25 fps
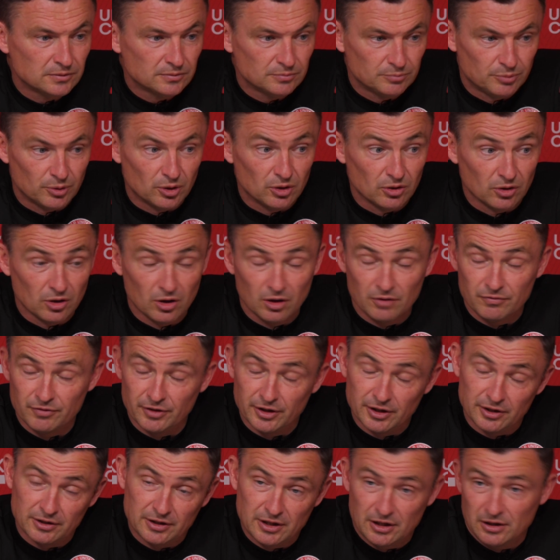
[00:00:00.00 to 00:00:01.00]
but a lot of
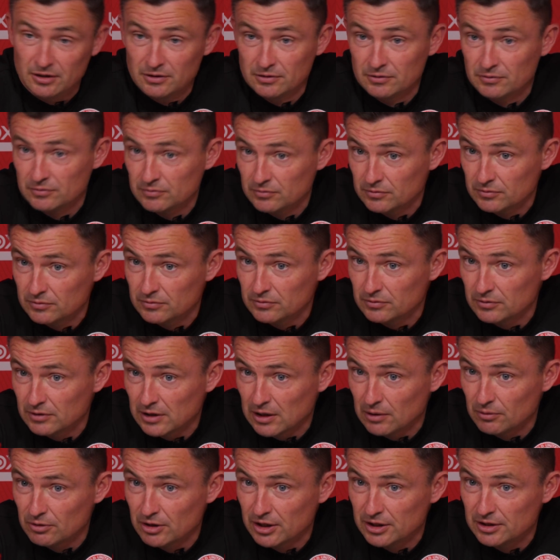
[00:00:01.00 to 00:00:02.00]
it, again,
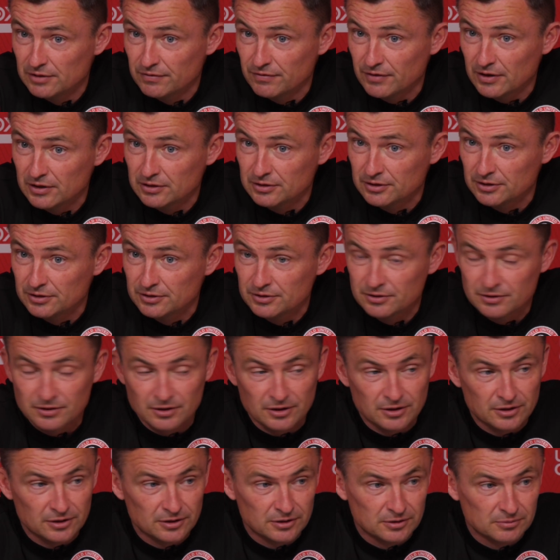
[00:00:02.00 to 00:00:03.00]
how they defended.
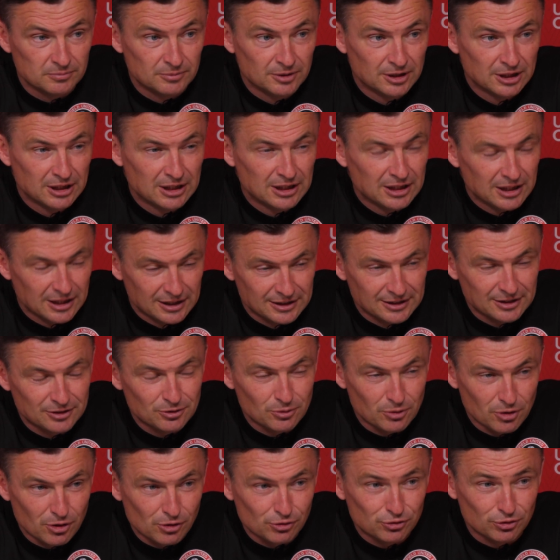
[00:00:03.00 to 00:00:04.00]
And then
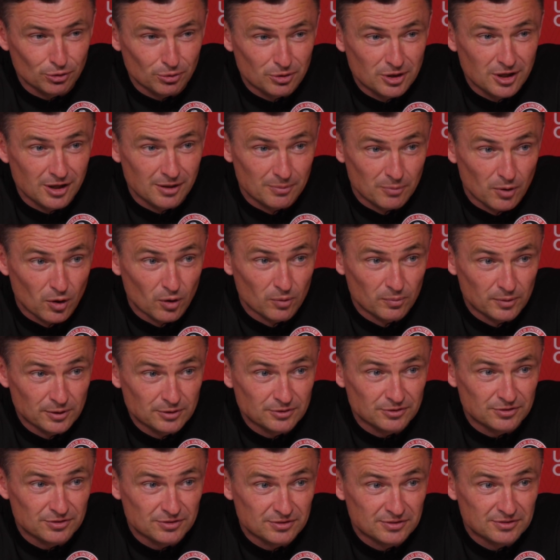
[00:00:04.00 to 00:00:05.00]
there were also key
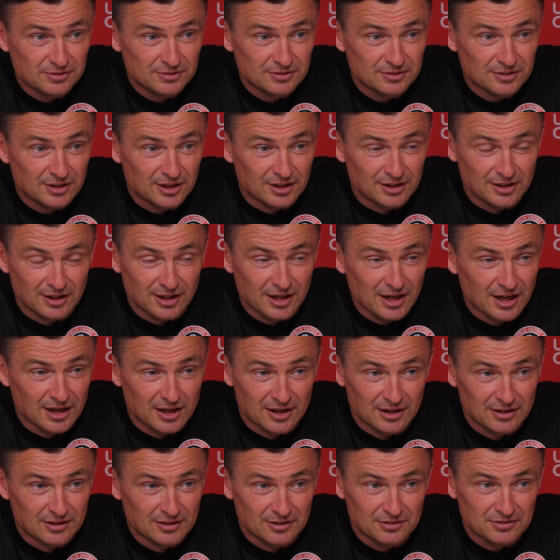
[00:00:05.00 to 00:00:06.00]
moments. And
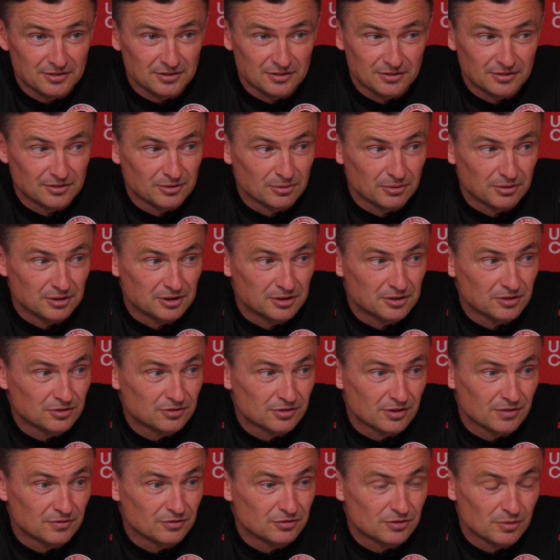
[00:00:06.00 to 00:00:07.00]
again, this isn't doing a
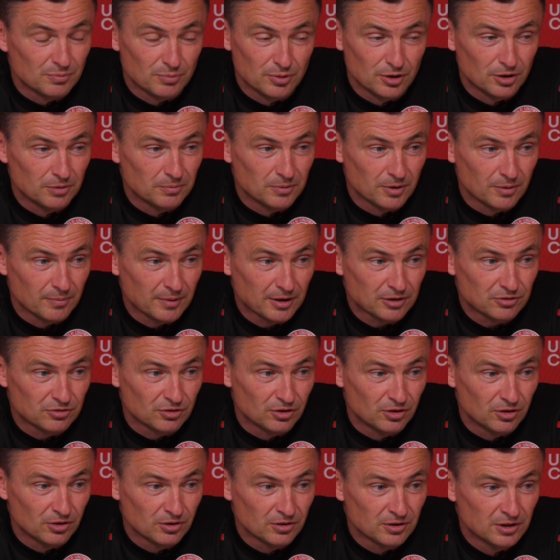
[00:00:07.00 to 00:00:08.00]
disservice to Birmingham at
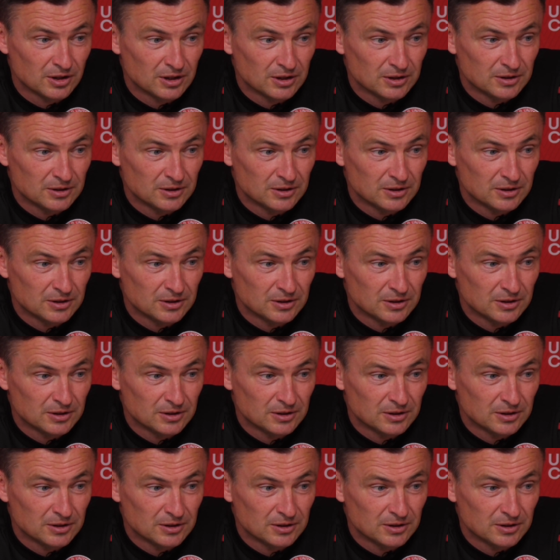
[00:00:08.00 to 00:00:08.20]
all.